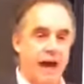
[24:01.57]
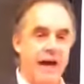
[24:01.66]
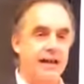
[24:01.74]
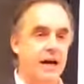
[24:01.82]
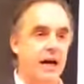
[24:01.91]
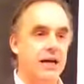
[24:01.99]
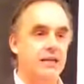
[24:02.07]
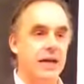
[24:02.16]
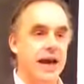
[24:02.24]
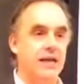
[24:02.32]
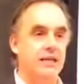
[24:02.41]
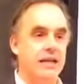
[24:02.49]
bad guys
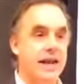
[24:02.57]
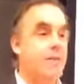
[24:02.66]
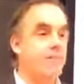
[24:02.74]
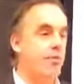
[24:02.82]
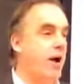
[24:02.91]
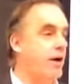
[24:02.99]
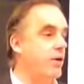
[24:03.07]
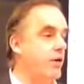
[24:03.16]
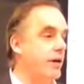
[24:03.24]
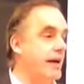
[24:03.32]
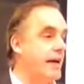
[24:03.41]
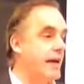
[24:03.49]
as an a
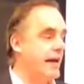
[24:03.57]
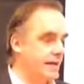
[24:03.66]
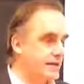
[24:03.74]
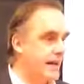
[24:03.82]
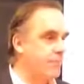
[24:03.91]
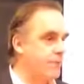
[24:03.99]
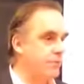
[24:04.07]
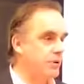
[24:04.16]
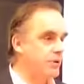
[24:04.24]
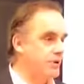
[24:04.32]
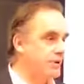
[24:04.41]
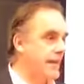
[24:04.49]
priori
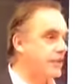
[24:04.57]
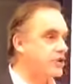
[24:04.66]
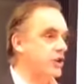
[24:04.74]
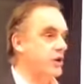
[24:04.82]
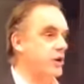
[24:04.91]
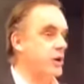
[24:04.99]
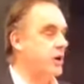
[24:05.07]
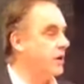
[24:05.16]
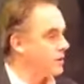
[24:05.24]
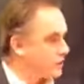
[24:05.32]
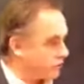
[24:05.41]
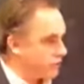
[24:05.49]
acceptable distinction.
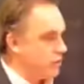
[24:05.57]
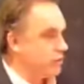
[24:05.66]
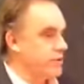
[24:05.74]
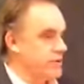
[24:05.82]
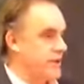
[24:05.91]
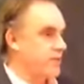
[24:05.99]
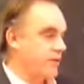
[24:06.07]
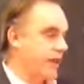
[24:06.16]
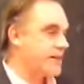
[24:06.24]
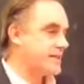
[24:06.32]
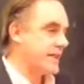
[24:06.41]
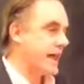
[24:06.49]
So Jung would say, well,
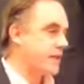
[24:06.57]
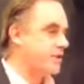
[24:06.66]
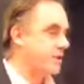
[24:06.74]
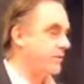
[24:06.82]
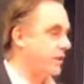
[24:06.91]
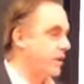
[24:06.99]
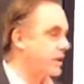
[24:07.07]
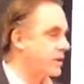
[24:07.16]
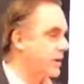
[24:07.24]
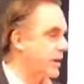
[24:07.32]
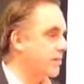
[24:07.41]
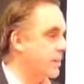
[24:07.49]
that's the action of an
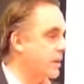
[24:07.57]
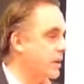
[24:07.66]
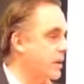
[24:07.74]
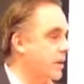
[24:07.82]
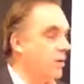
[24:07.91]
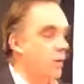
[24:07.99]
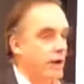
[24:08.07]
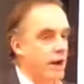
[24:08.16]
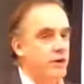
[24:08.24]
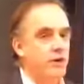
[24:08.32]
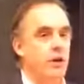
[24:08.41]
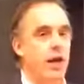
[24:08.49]
archetype. What
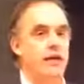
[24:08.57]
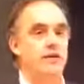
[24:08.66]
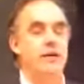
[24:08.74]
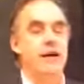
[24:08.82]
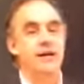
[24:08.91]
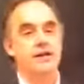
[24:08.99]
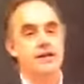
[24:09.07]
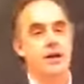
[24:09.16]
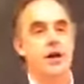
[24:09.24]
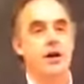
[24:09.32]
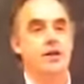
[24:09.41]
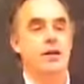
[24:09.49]
underlies that is the
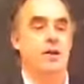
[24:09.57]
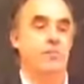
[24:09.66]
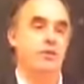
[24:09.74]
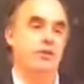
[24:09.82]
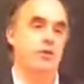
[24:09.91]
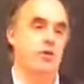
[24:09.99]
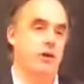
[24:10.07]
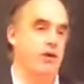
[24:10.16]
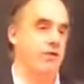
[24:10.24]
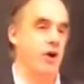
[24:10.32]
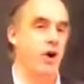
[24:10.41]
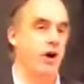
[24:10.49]
archetypal story
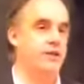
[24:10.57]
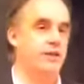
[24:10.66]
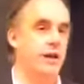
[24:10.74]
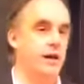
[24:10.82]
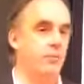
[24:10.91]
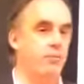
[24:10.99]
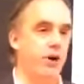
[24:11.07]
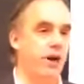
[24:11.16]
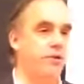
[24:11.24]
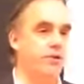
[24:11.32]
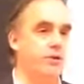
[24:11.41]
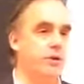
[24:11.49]
of the hostile
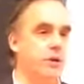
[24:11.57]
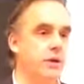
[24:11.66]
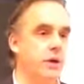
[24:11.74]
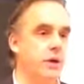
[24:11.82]
brothers.